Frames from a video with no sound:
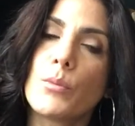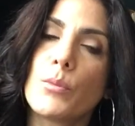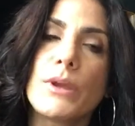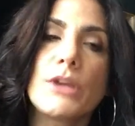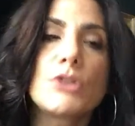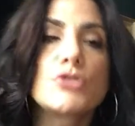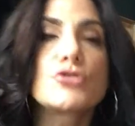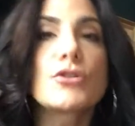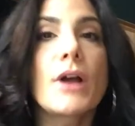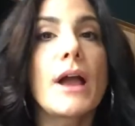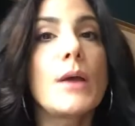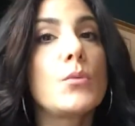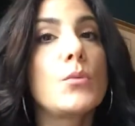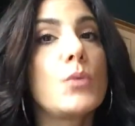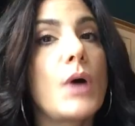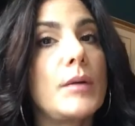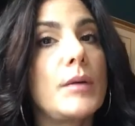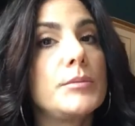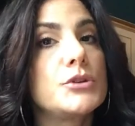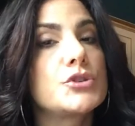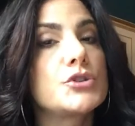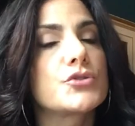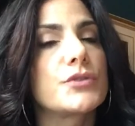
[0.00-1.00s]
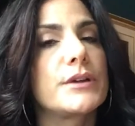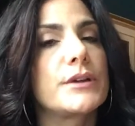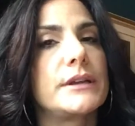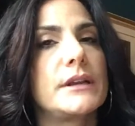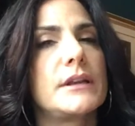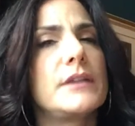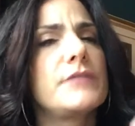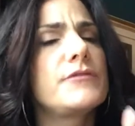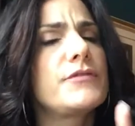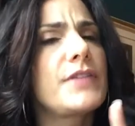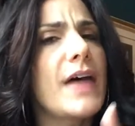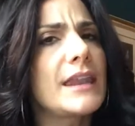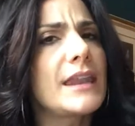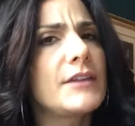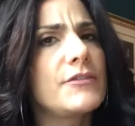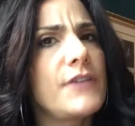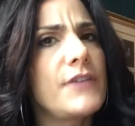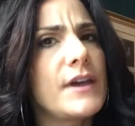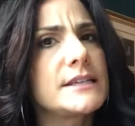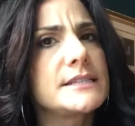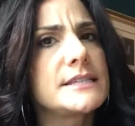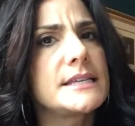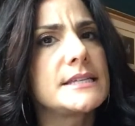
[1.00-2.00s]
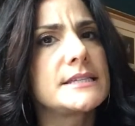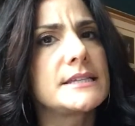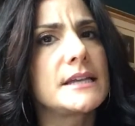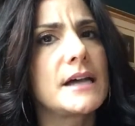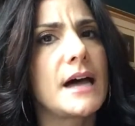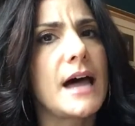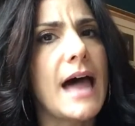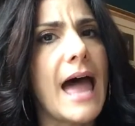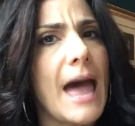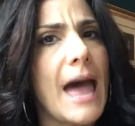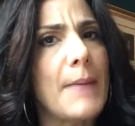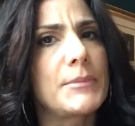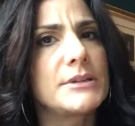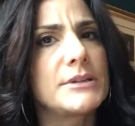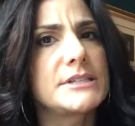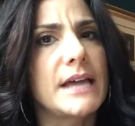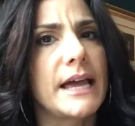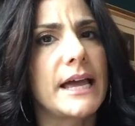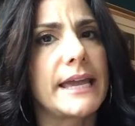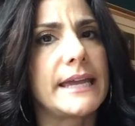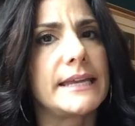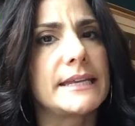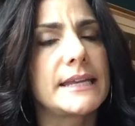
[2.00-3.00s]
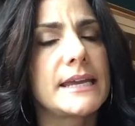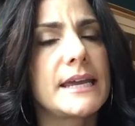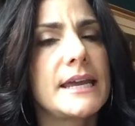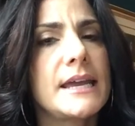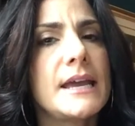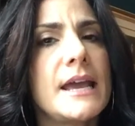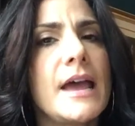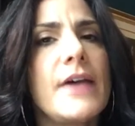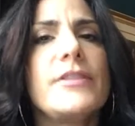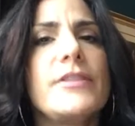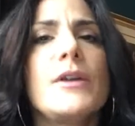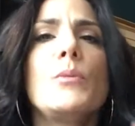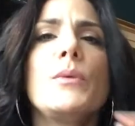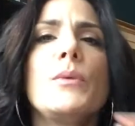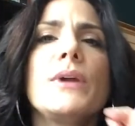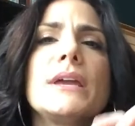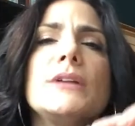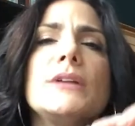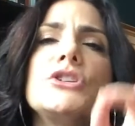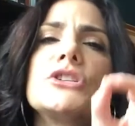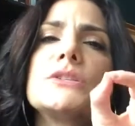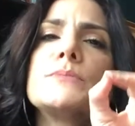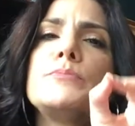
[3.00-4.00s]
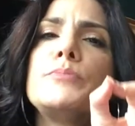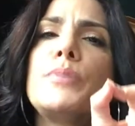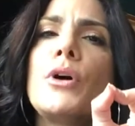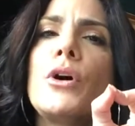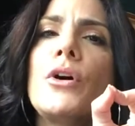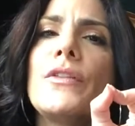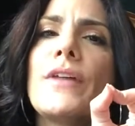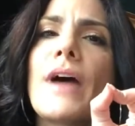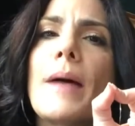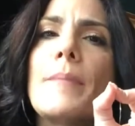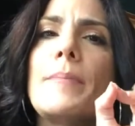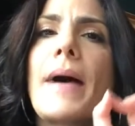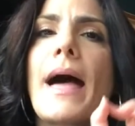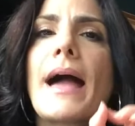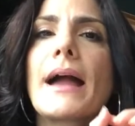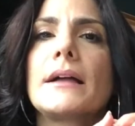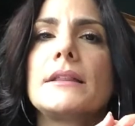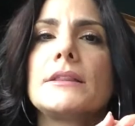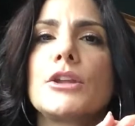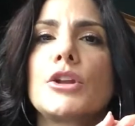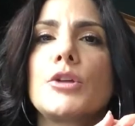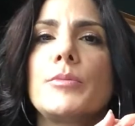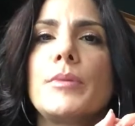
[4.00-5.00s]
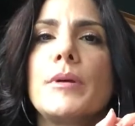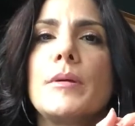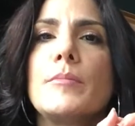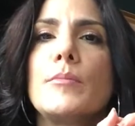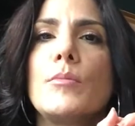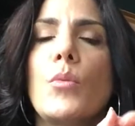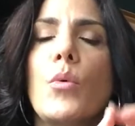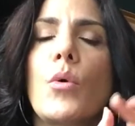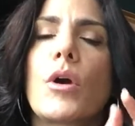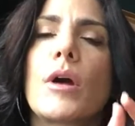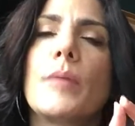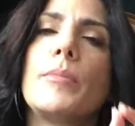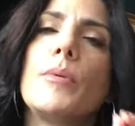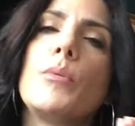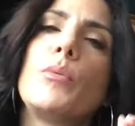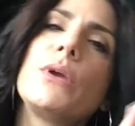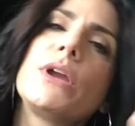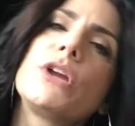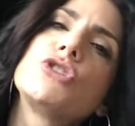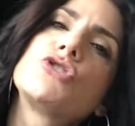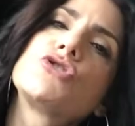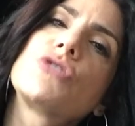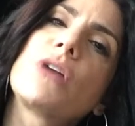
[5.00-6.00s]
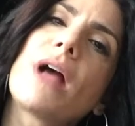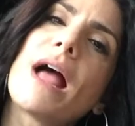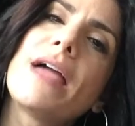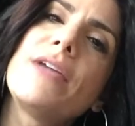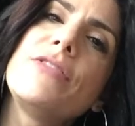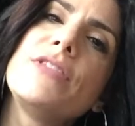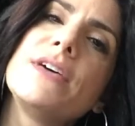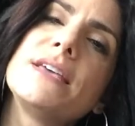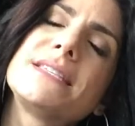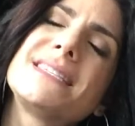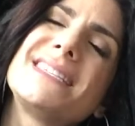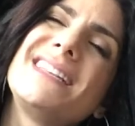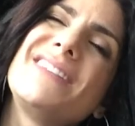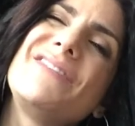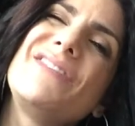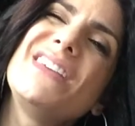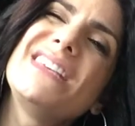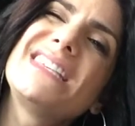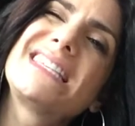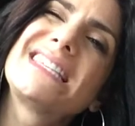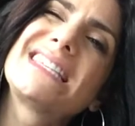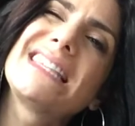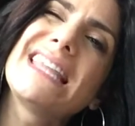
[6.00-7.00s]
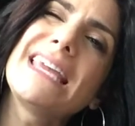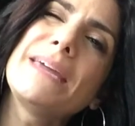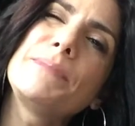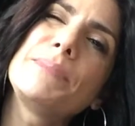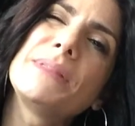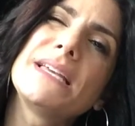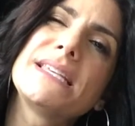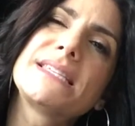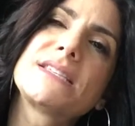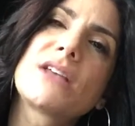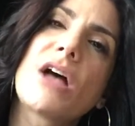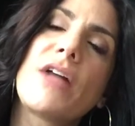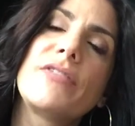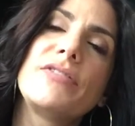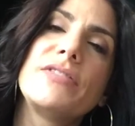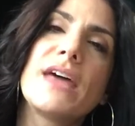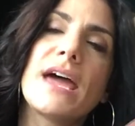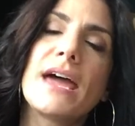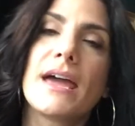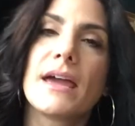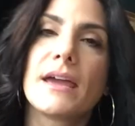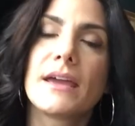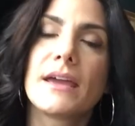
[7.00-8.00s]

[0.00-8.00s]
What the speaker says: We can try Wellbutrin, and if that affects his appetite, then we can just pull that back a little bit more, but we could try this, and if he's sleepless on the...